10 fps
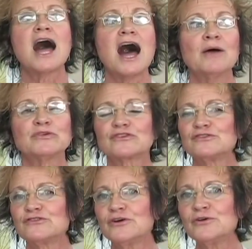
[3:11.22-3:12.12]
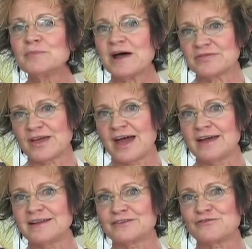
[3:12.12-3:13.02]
I was concerned about
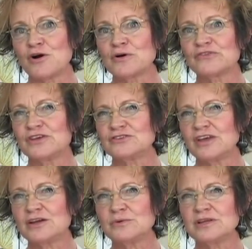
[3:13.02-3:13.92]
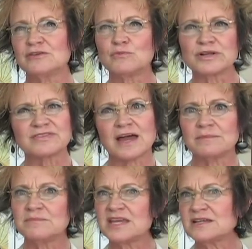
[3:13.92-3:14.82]
that as far as the integrity of what
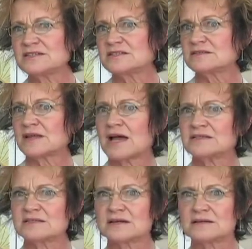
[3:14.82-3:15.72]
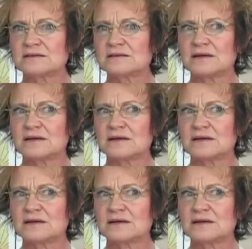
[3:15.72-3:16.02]
that means as, a,